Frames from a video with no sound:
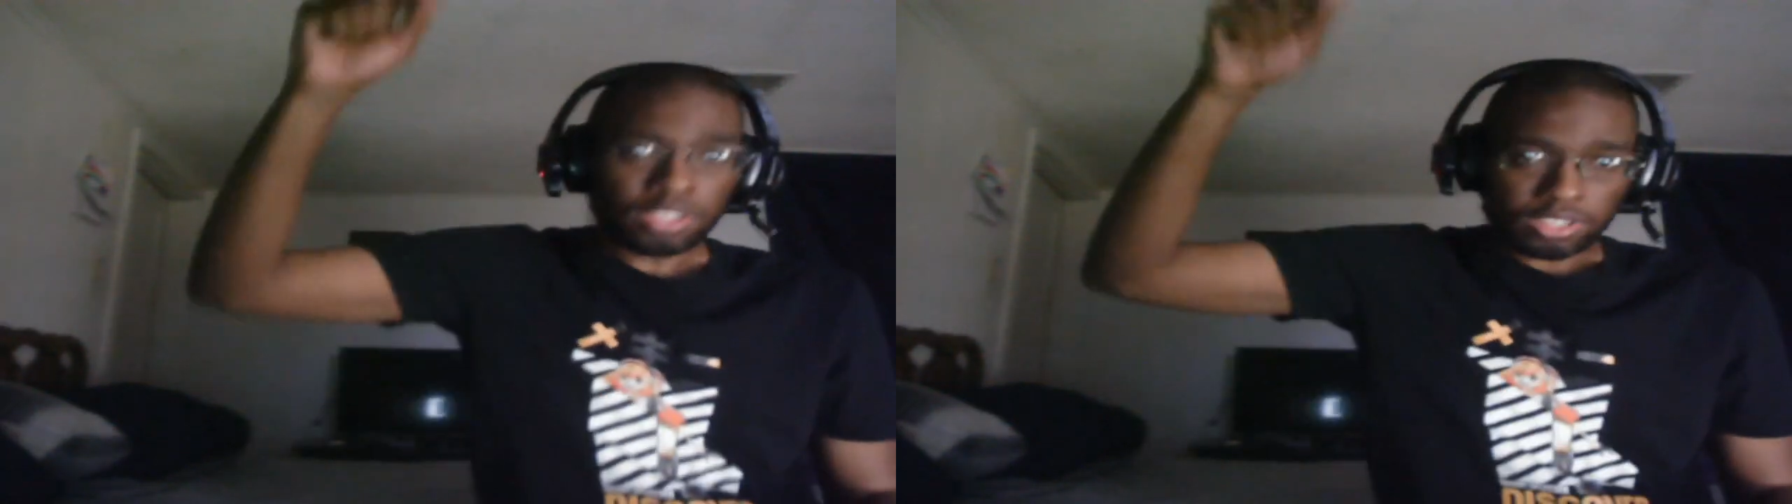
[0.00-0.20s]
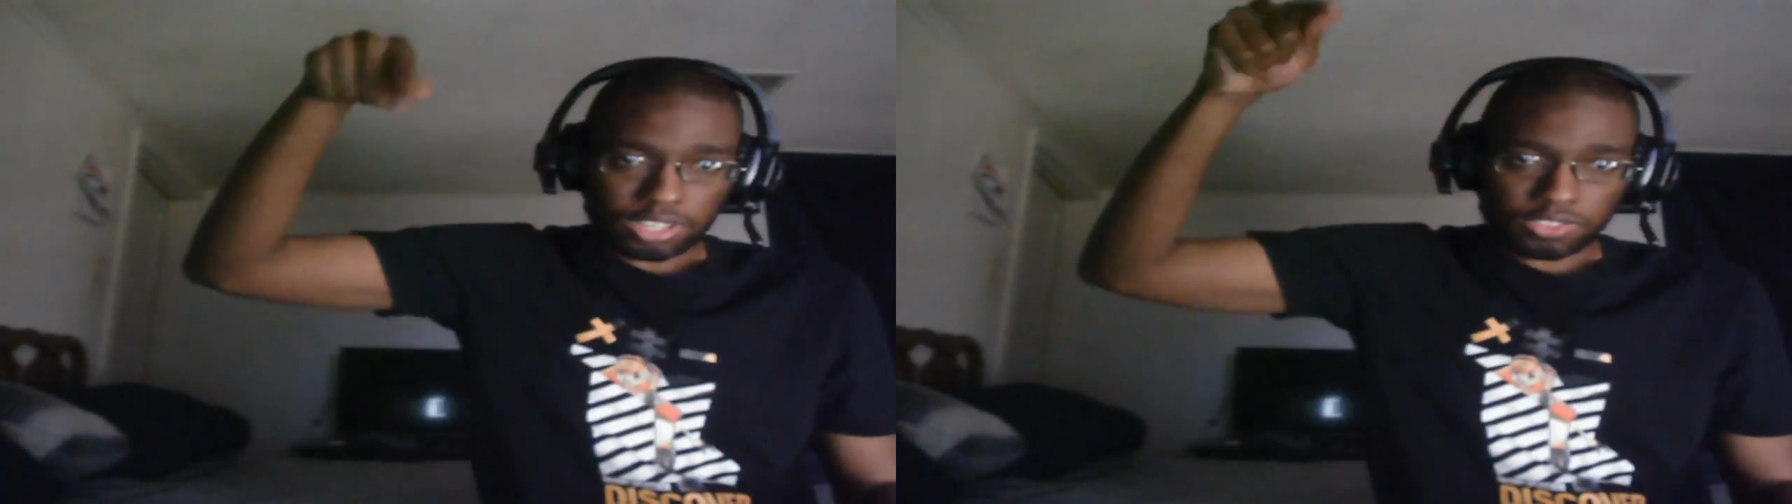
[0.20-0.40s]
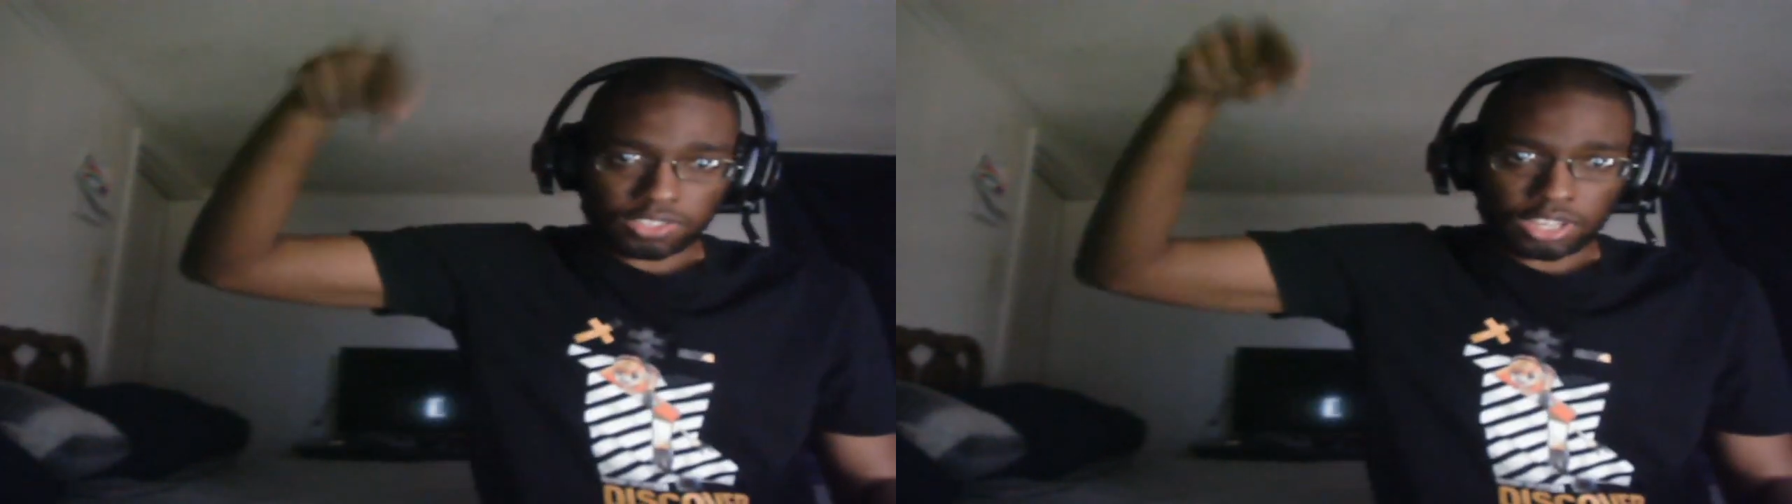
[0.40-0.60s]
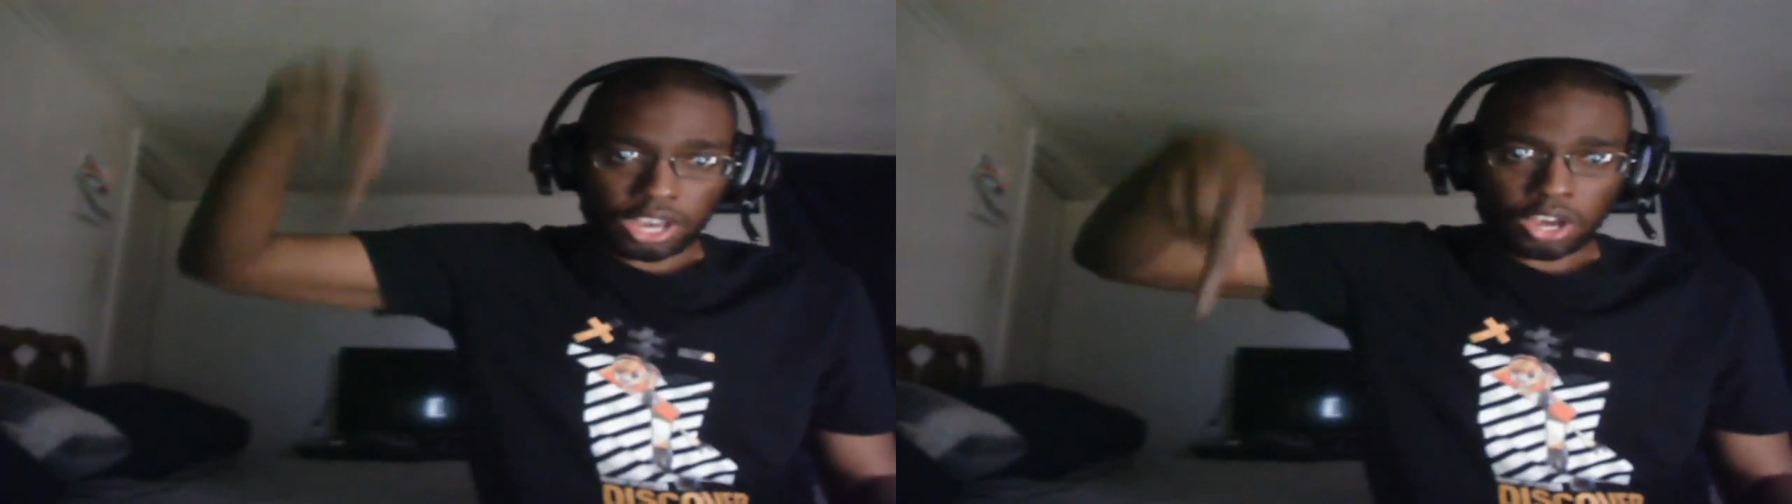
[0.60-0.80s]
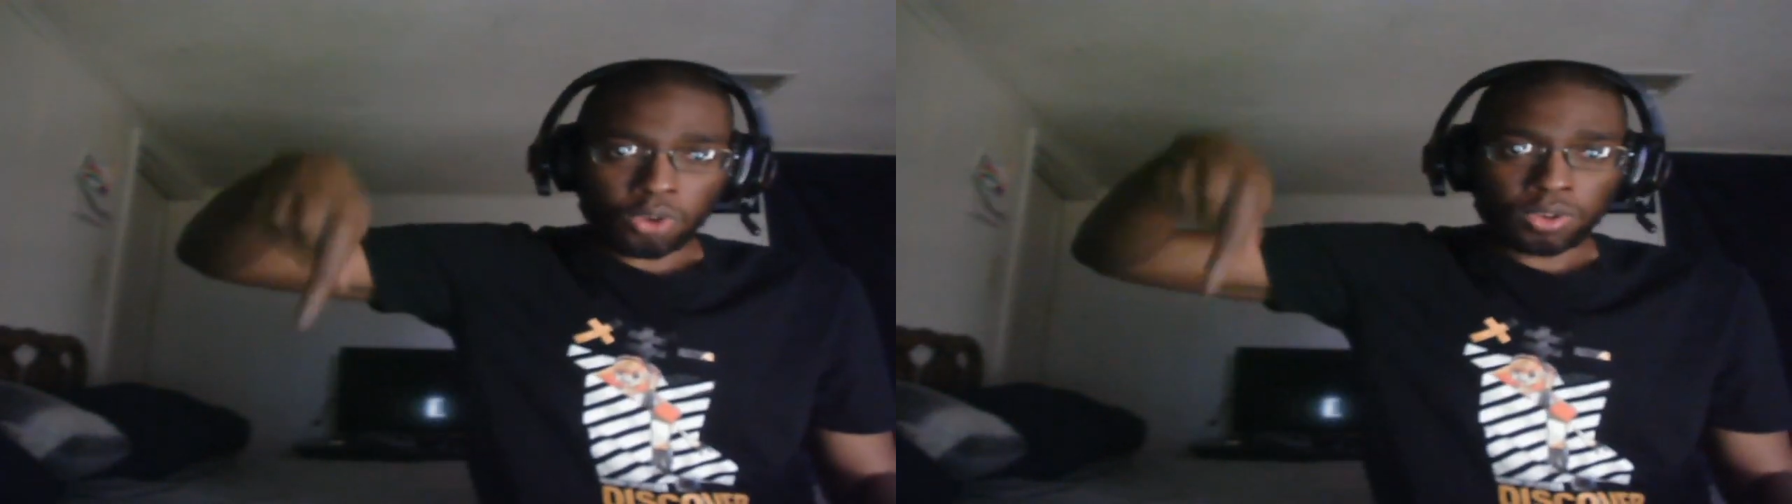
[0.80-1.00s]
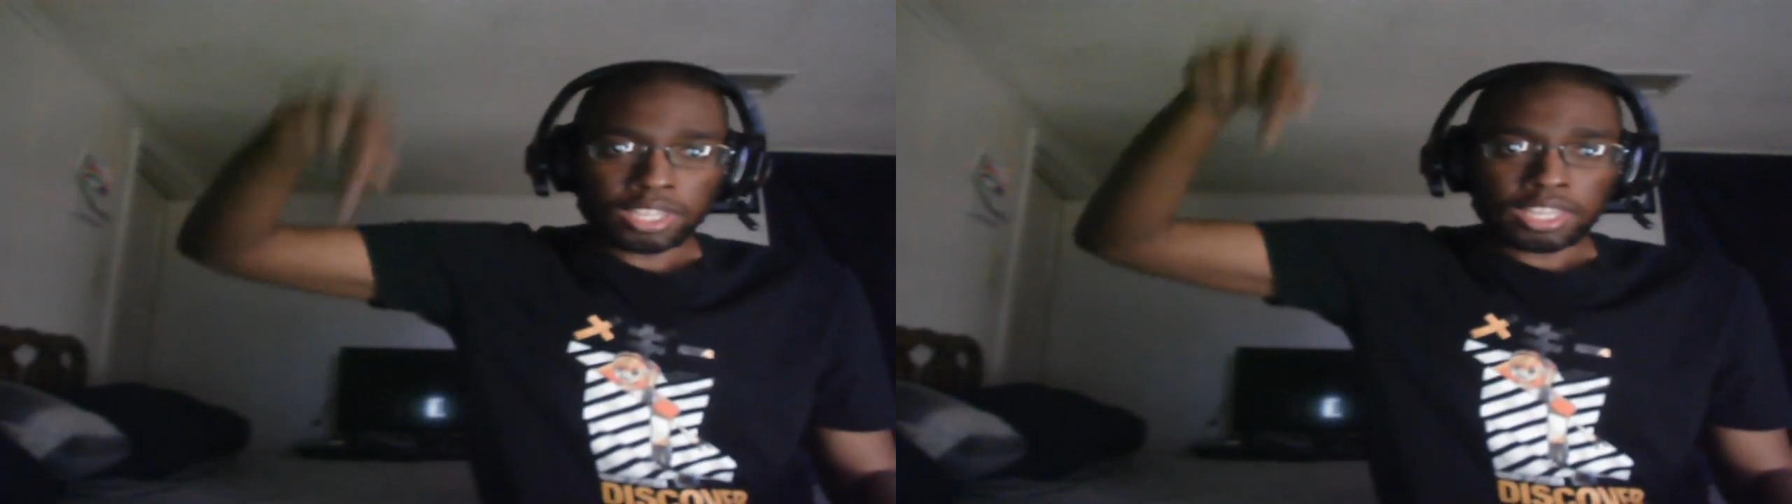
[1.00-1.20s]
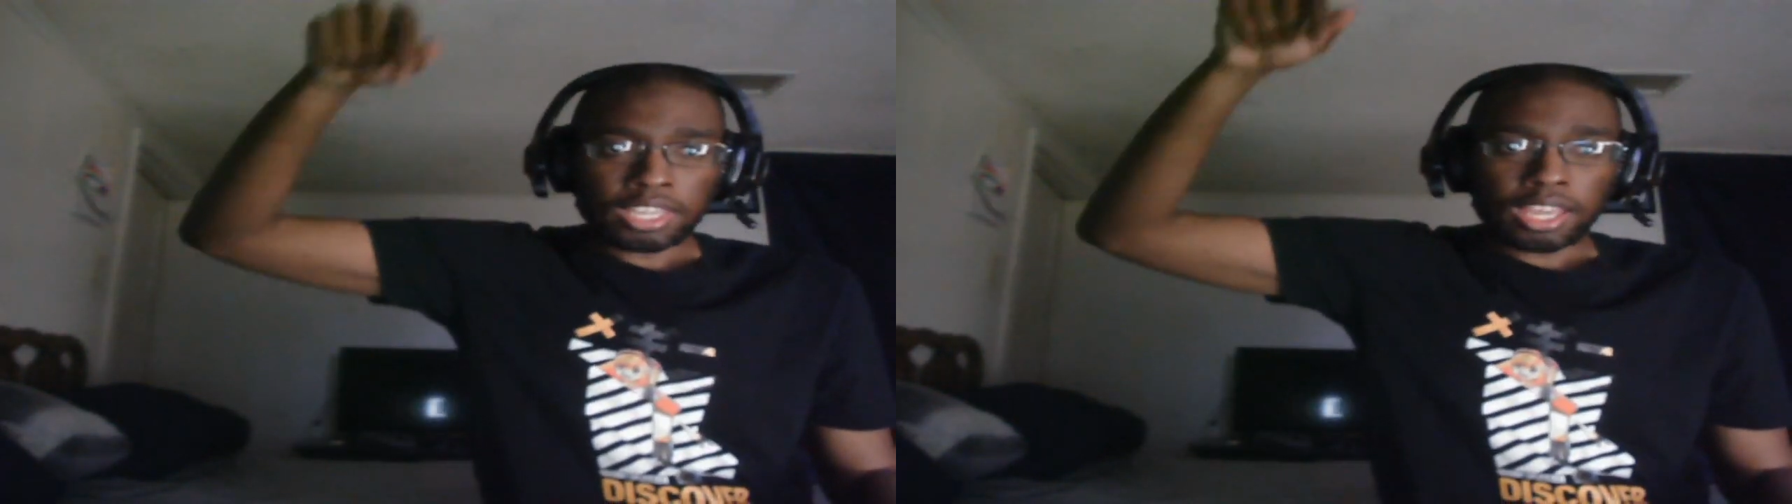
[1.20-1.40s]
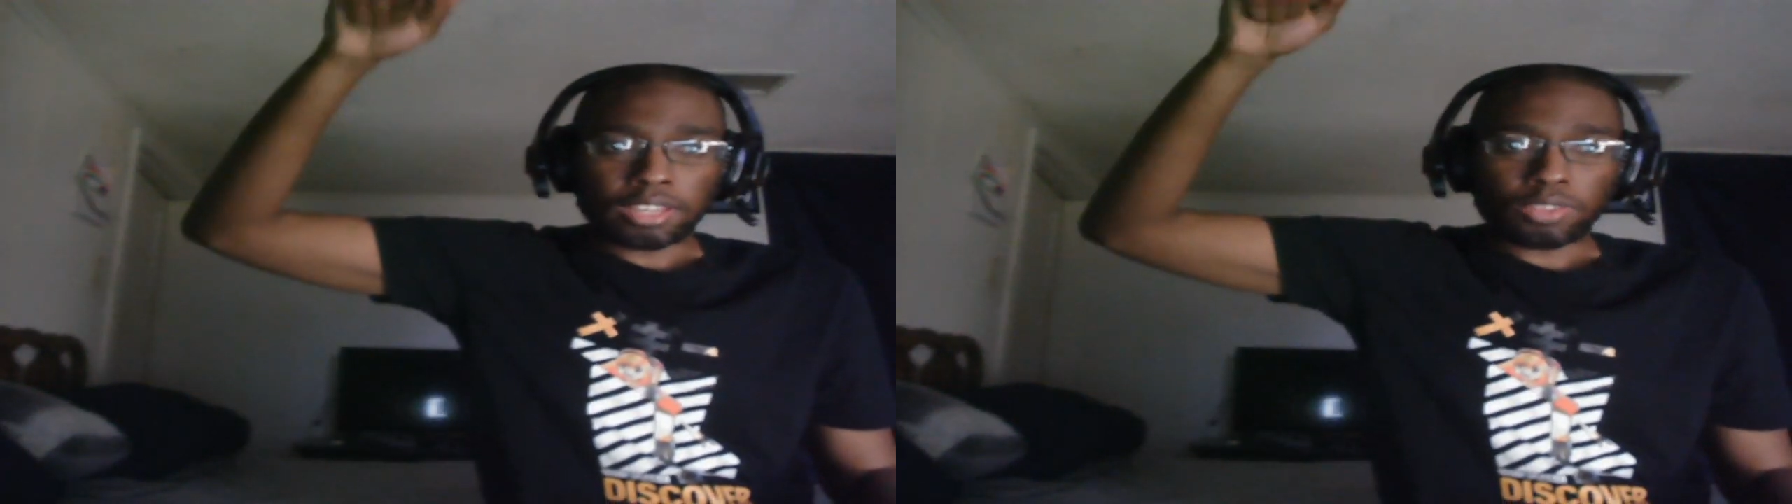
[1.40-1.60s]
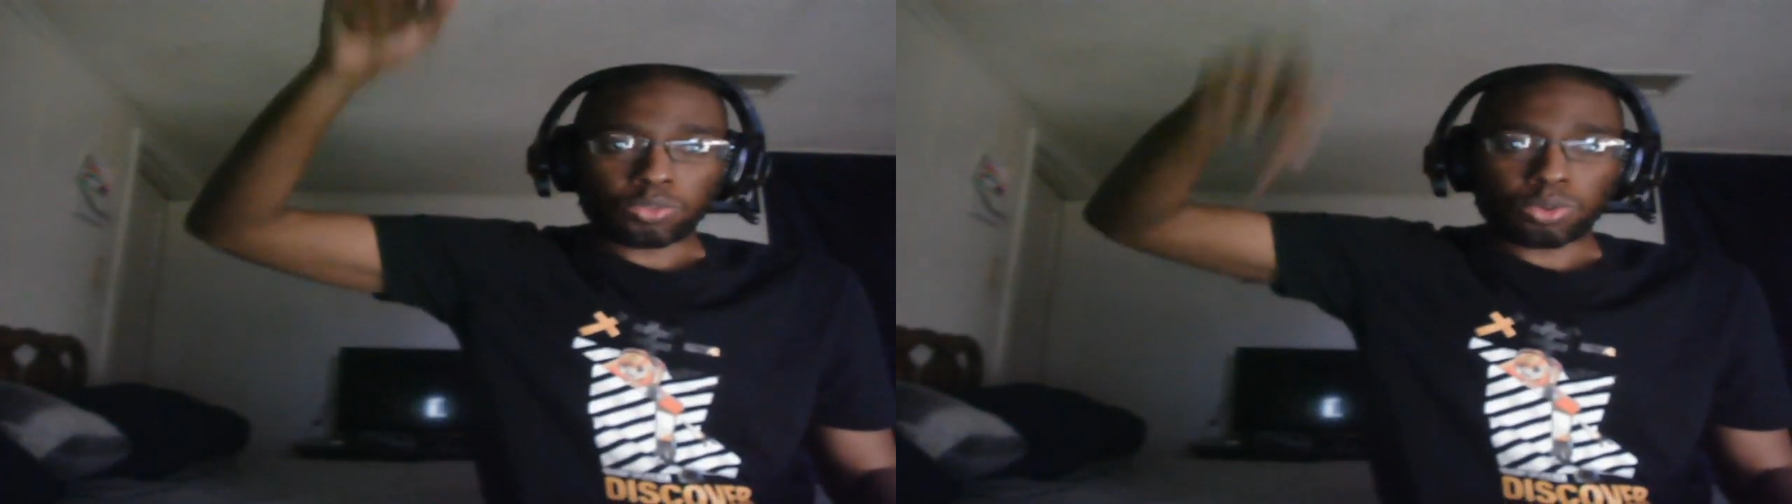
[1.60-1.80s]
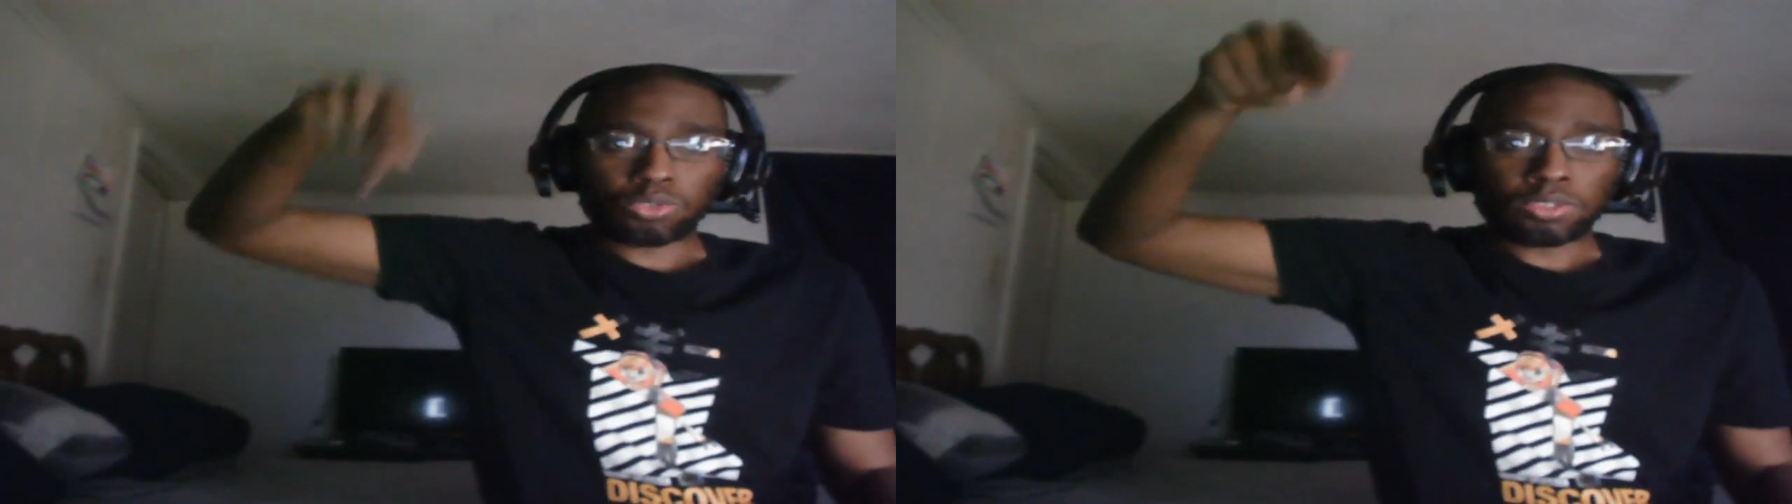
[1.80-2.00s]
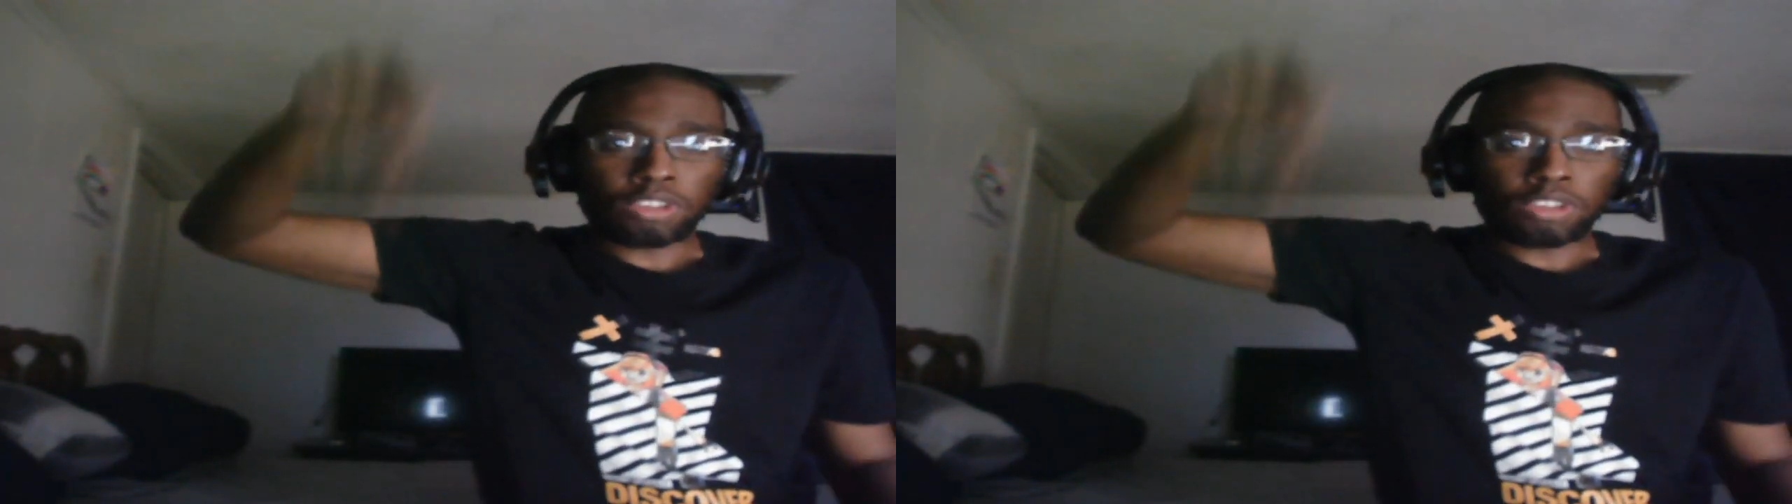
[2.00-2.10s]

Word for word: DCO, in the description,